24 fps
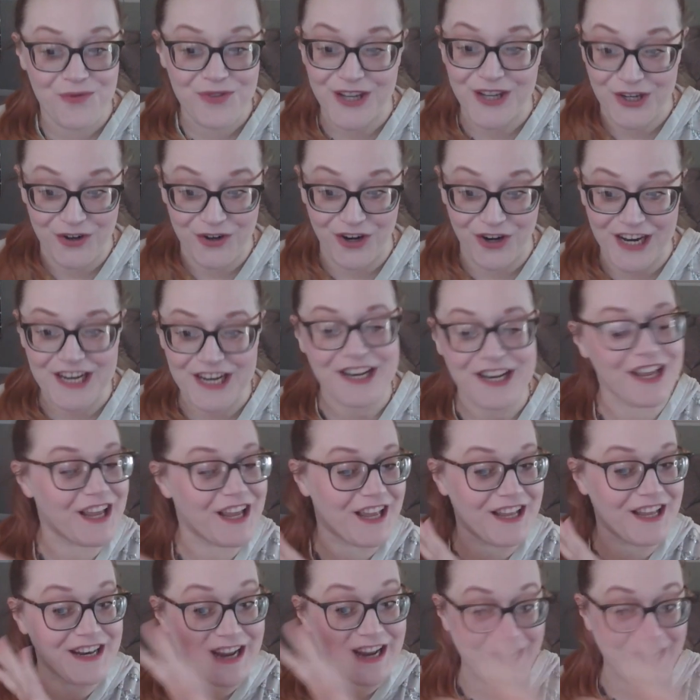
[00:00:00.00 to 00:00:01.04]
they're great,
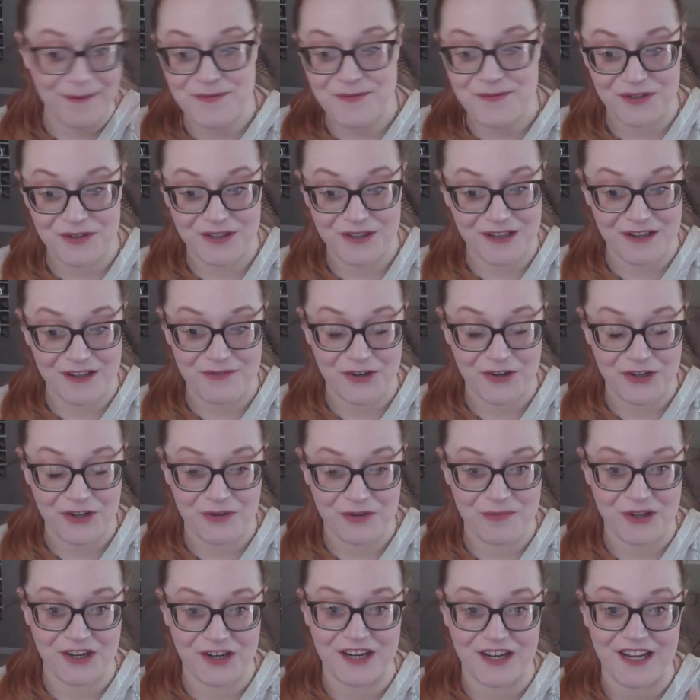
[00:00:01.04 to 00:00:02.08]
and I absolutely love our
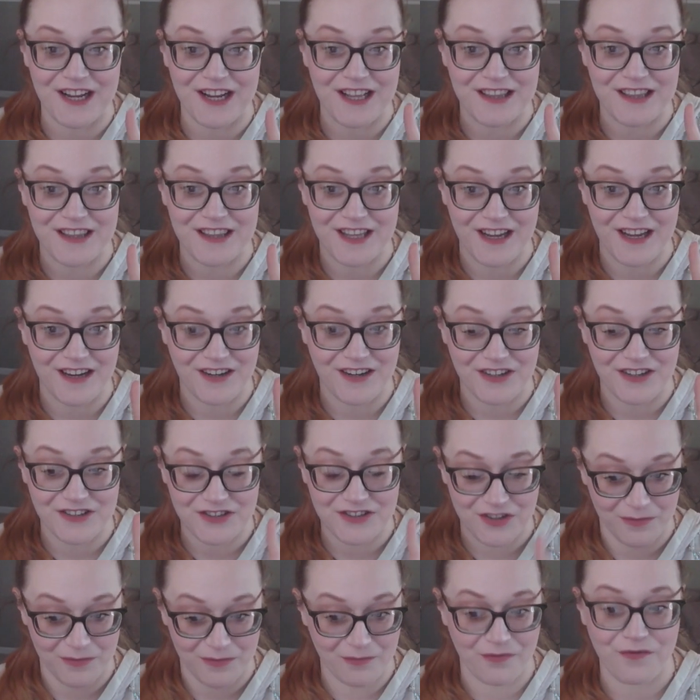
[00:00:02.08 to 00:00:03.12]
community, and they are
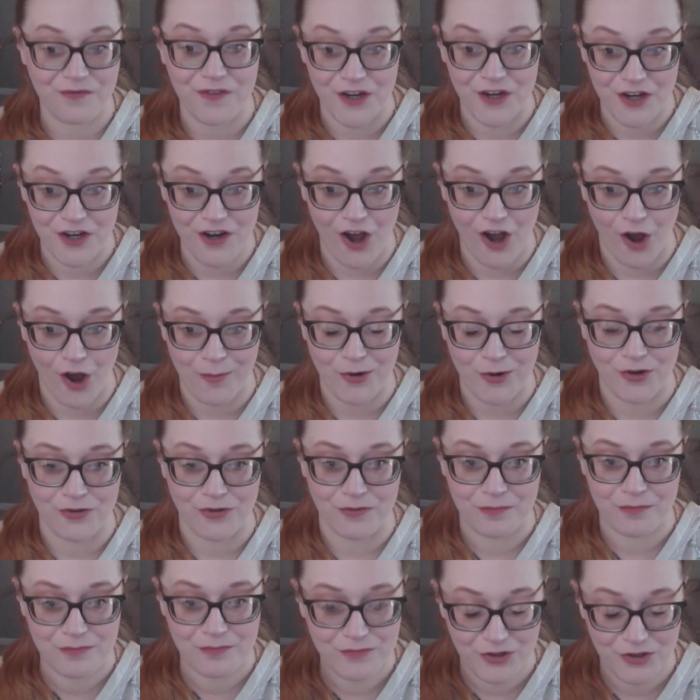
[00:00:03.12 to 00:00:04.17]
some
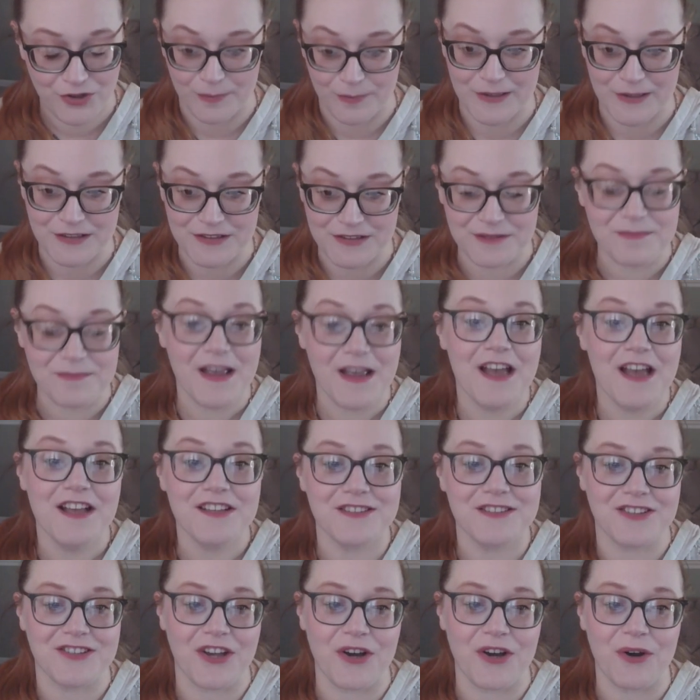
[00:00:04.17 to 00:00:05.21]
phenomenal humans.
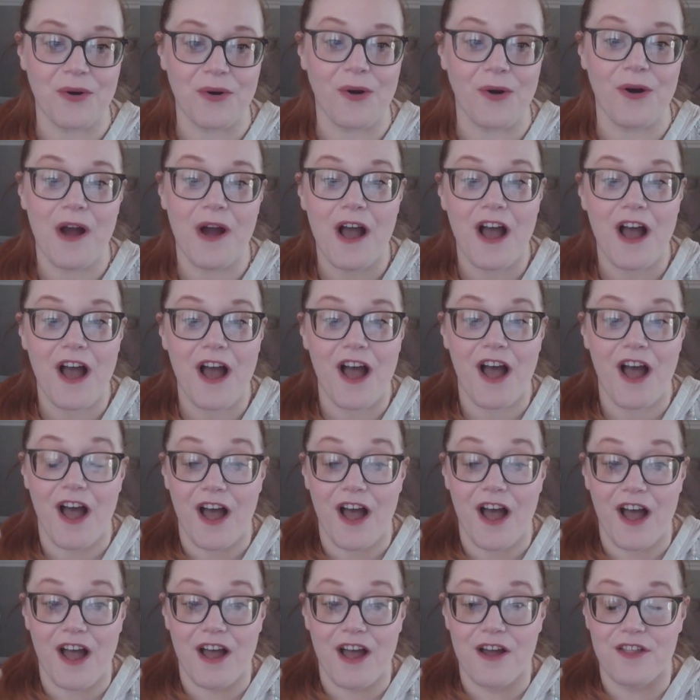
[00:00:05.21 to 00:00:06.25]
So
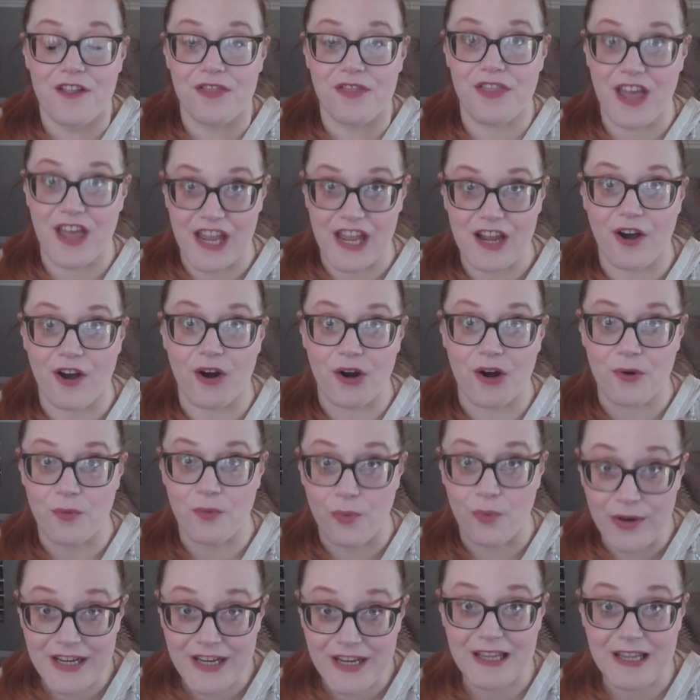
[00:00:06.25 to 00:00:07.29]
they are
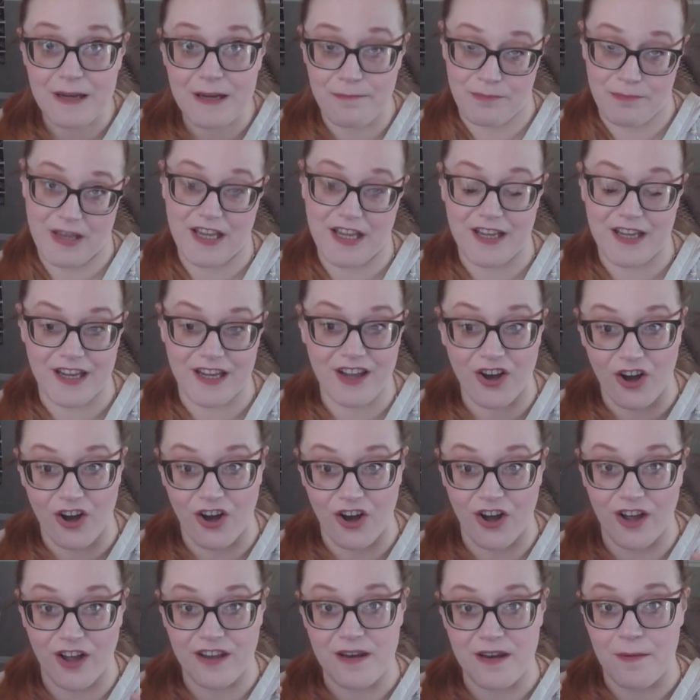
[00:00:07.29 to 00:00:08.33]
really big
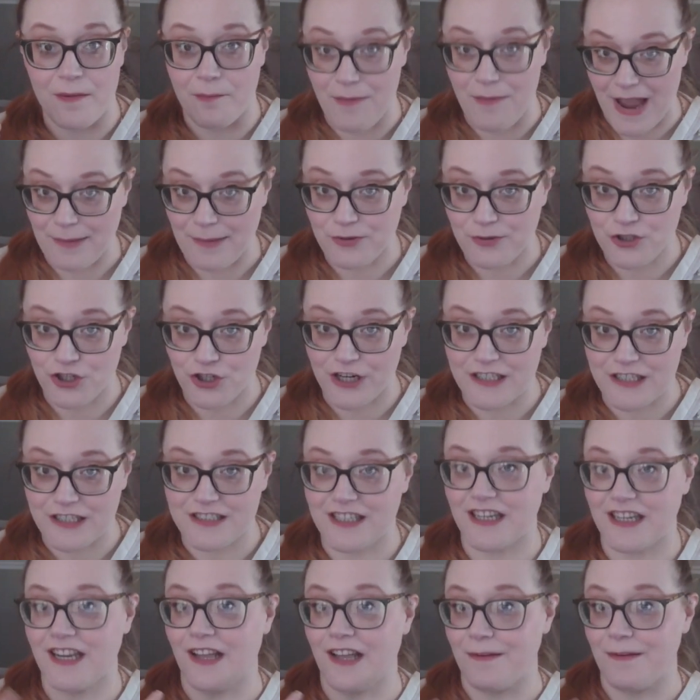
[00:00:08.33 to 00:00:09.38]
on map
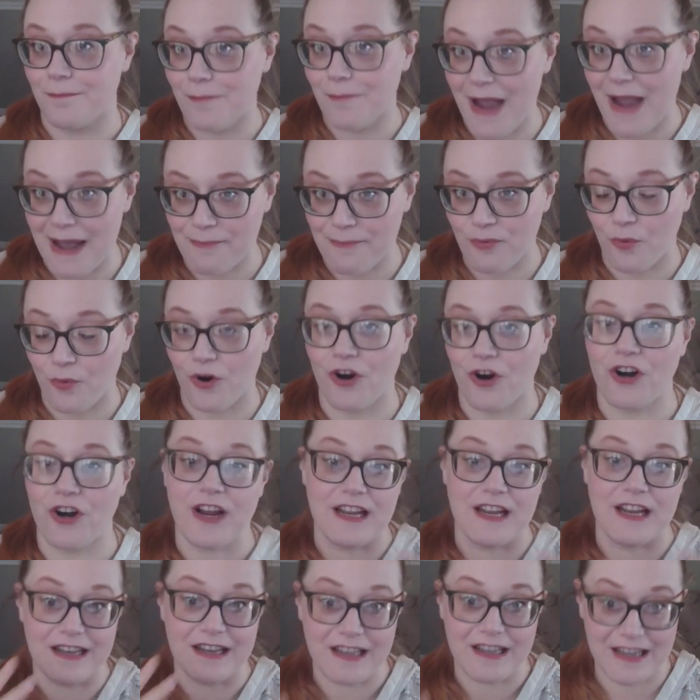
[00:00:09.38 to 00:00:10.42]
tracing and map work
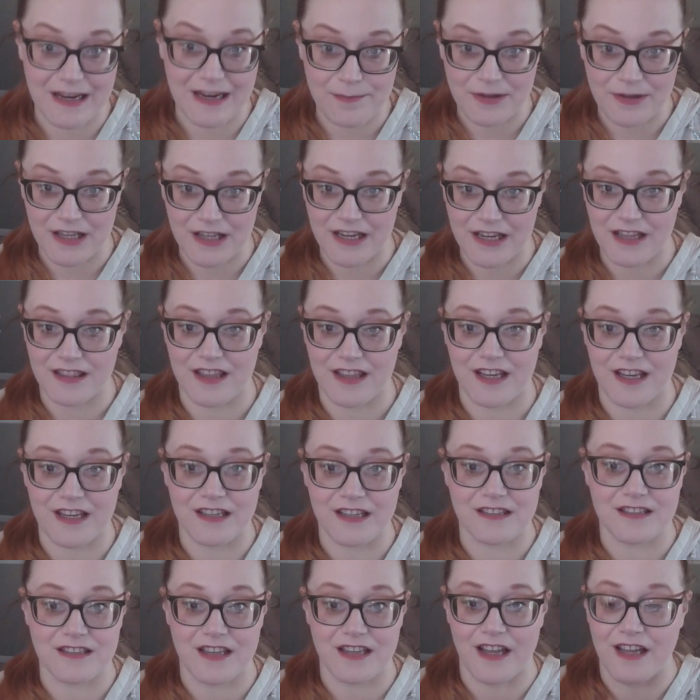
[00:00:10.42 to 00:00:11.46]
and labeling
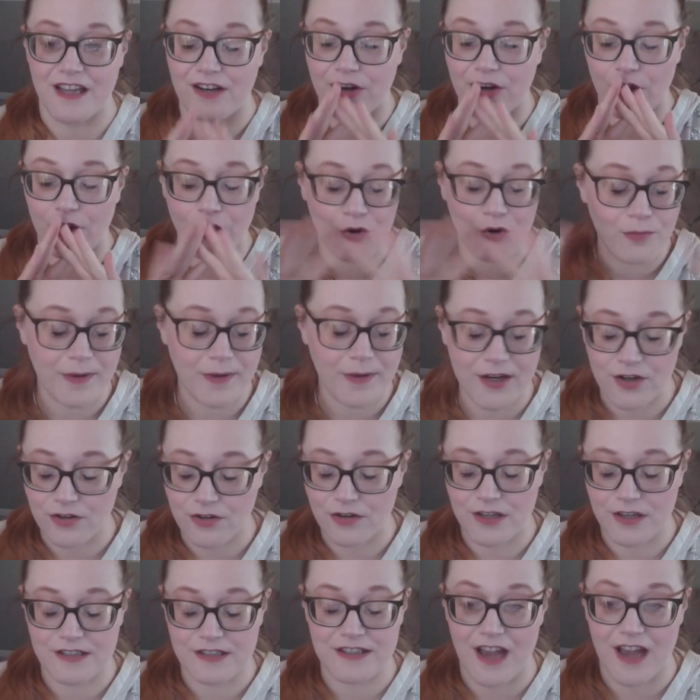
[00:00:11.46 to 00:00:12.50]
things. And oh my
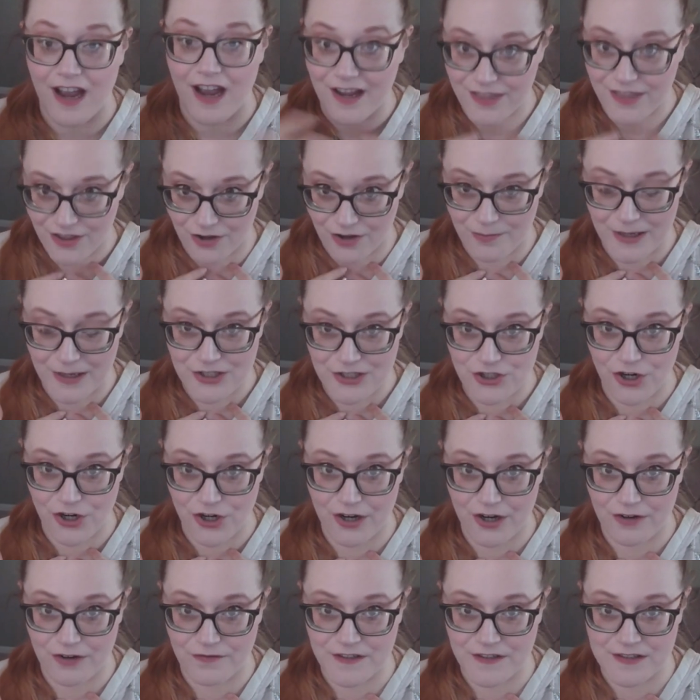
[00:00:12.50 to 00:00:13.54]
goodness, I thought my
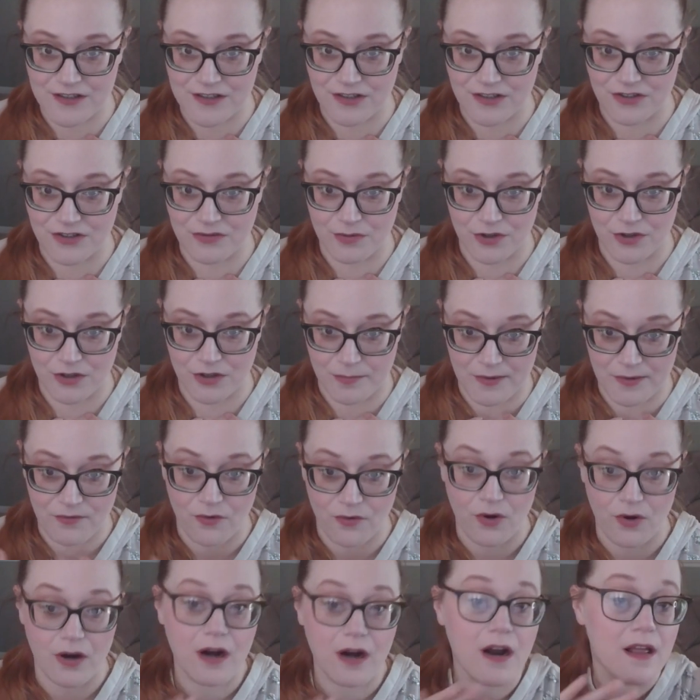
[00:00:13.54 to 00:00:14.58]
geography skills were good
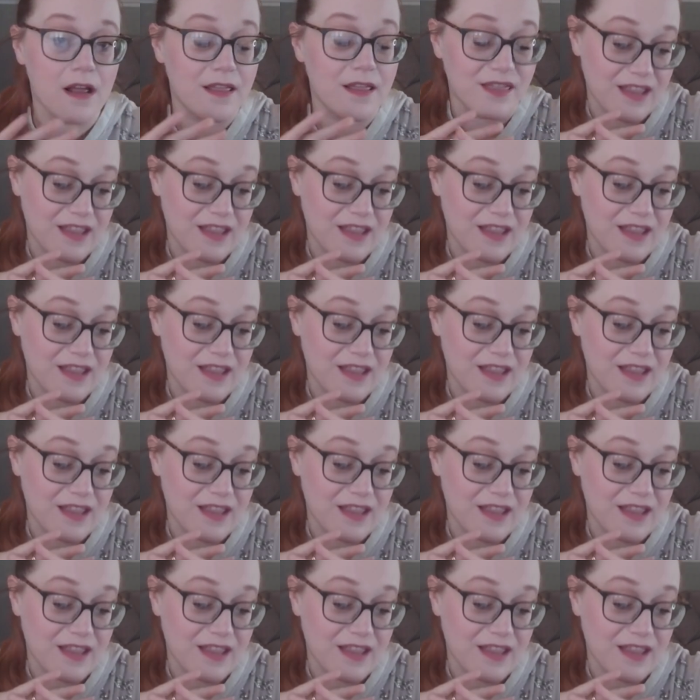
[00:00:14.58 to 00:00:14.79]
before.